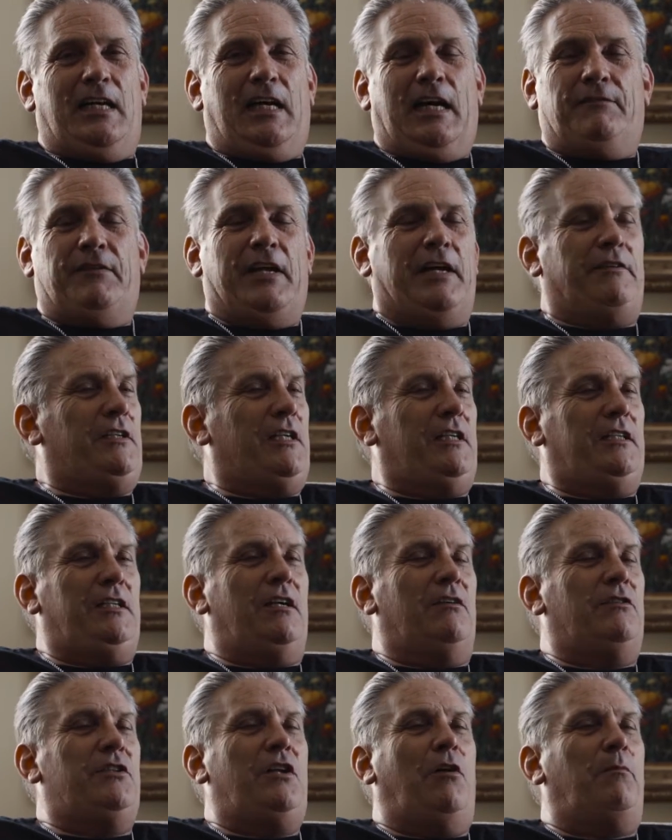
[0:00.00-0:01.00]
I've never heard,
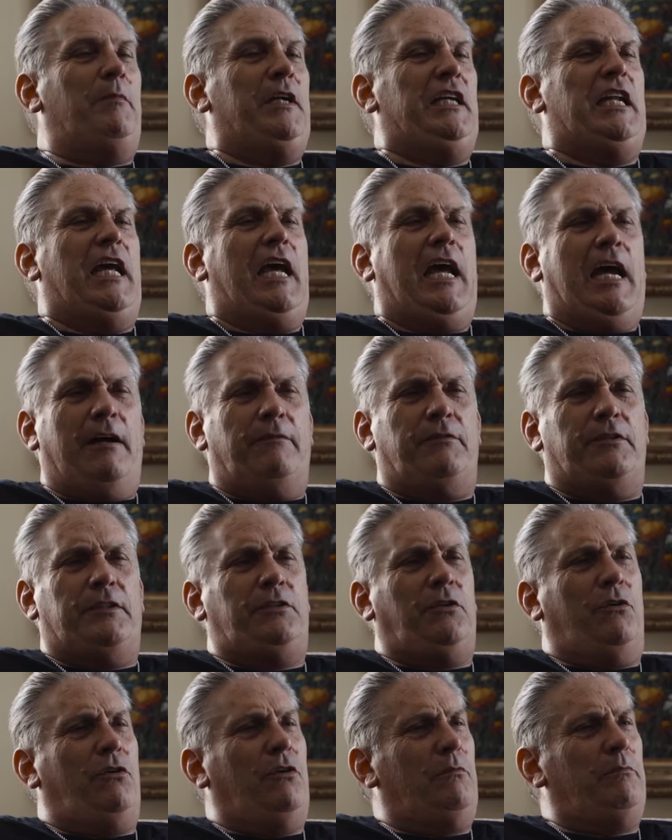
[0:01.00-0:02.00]
nobody ever
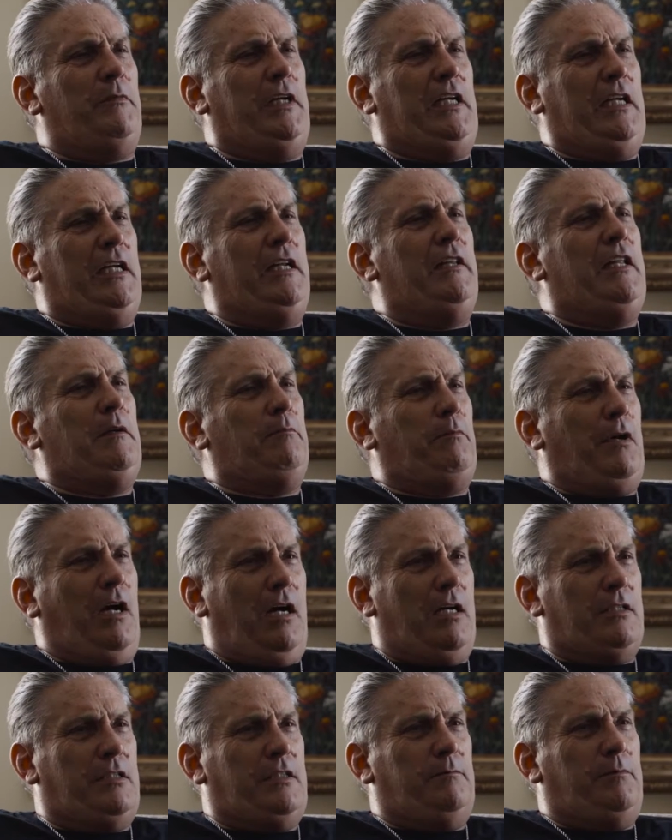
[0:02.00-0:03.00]
told me anything
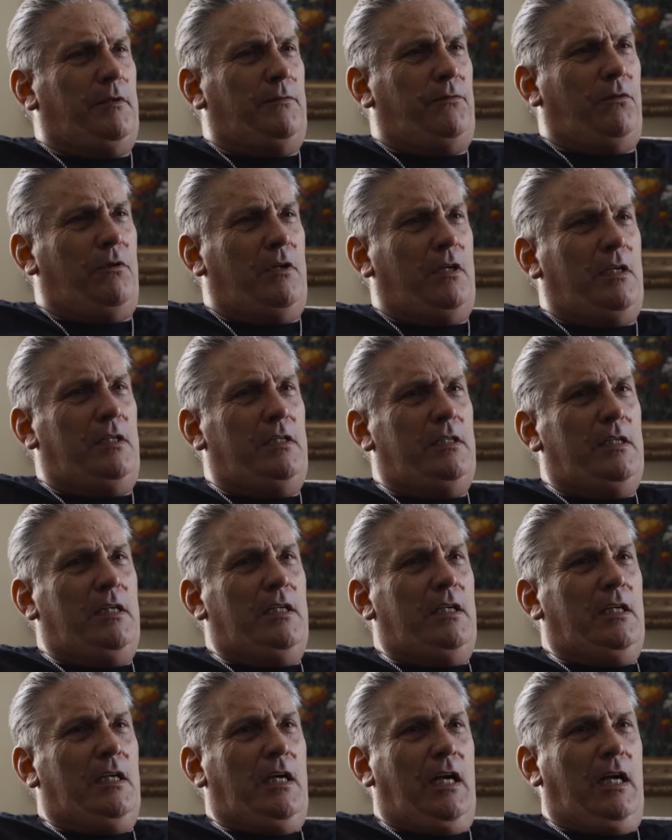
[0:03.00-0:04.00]
positive before
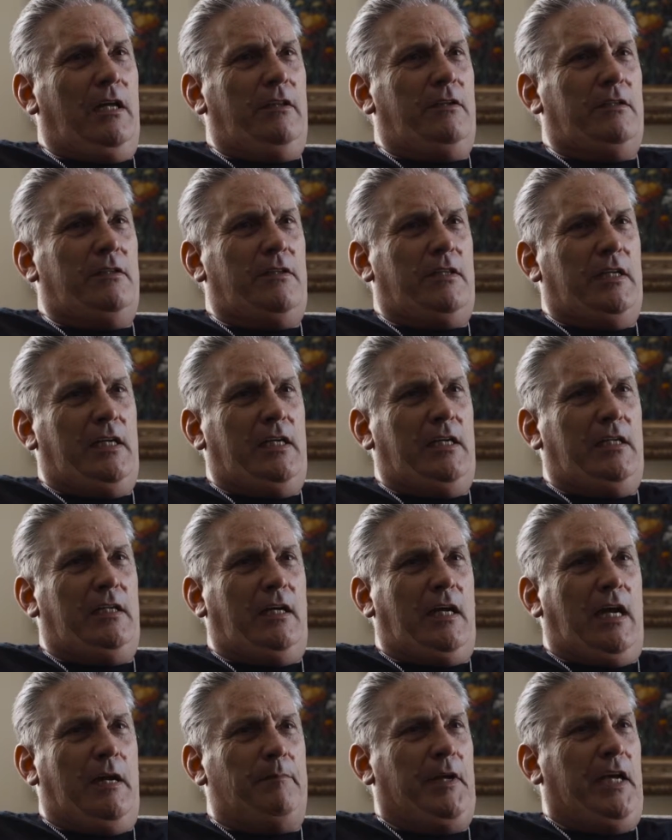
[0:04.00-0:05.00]
other than
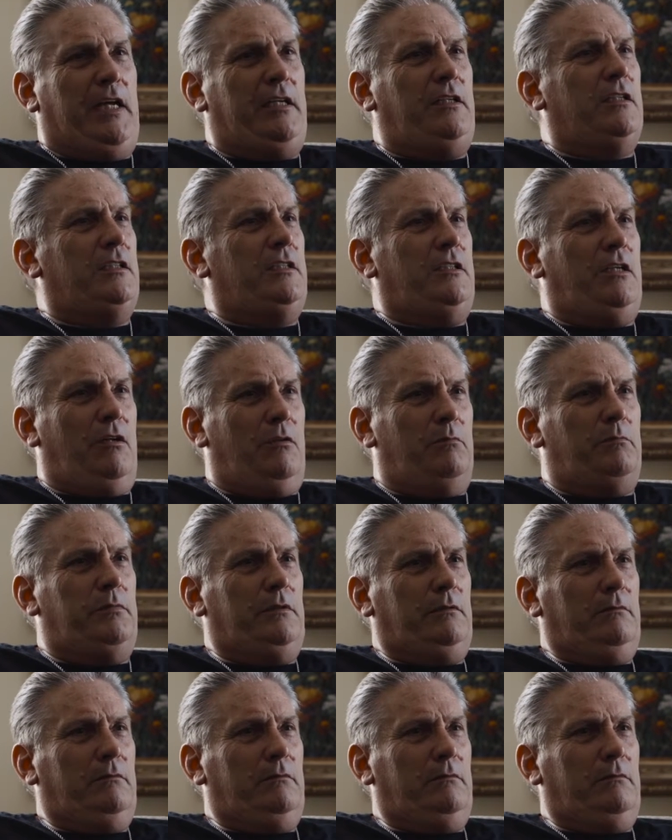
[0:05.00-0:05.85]
I made good dope.